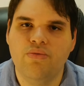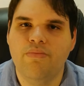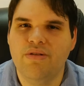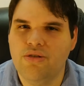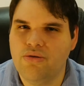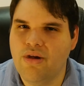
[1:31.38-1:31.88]

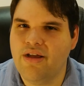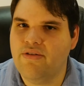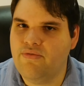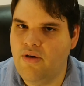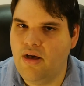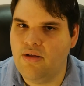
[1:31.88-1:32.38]
been trying
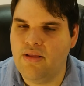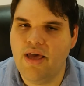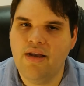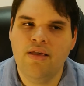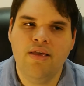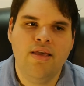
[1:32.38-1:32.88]
to follow
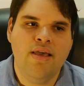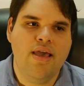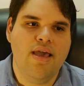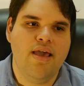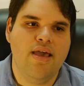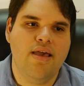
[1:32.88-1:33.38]
that,
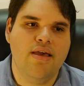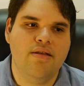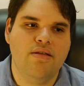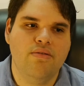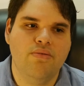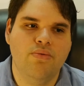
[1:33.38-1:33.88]

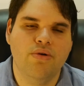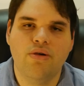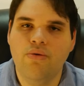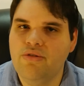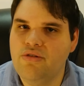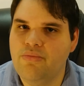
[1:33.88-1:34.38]
and we're
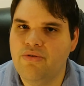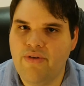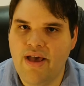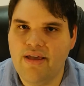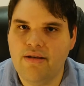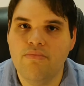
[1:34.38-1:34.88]
going to
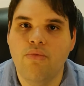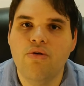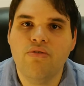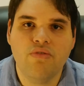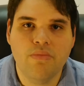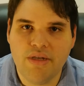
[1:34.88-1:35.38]
provide
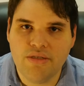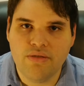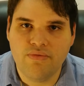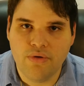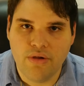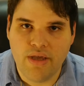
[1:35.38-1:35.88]
more information
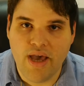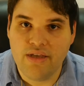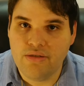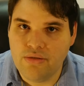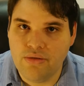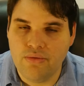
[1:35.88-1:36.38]
for you
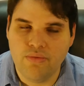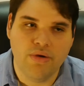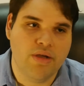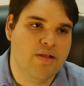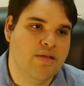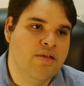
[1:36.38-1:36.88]
guys soon.
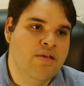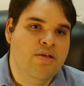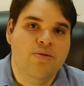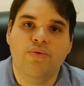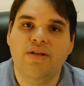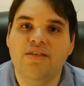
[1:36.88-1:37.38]
We're going to
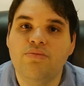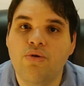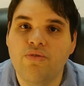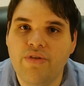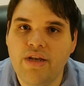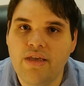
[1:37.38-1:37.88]
release
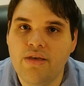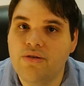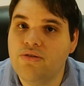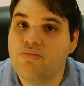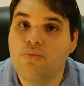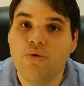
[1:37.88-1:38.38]
more
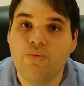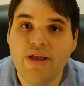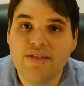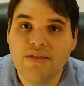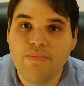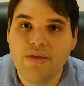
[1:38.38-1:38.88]
videos, more
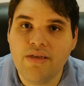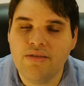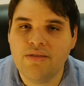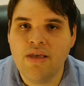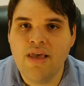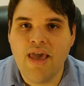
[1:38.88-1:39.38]

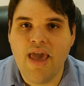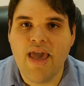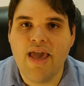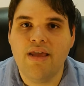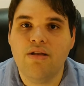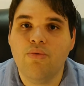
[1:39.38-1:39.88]
recipes,
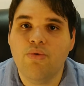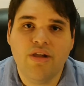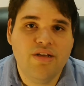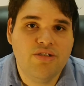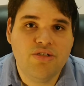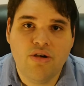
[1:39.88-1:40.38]
and we're
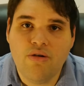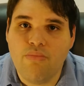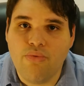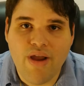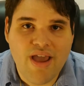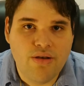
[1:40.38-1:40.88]
going to start a
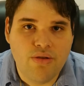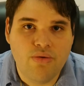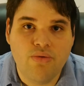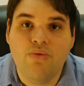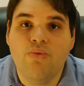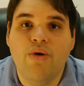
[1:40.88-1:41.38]
brand
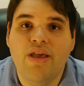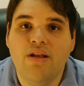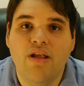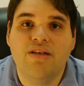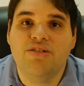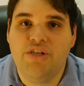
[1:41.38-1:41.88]
new weight
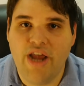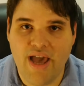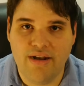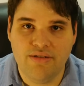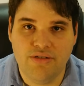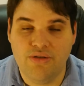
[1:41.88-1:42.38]
loss
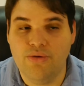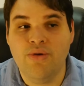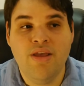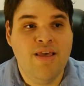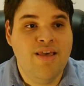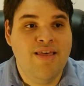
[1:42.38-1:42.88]
challenge. So
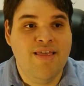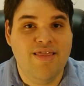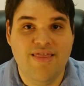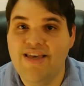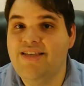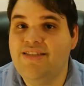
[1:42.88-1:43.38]

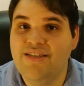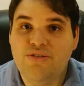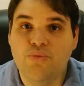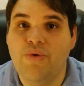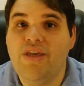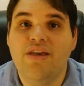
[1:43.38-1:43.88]
this
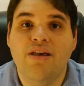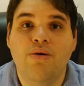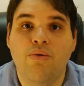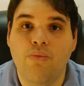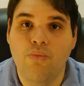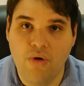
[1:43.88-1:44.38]
is week
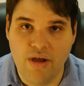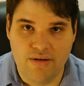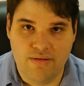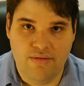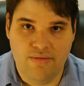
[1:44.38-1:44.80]
1.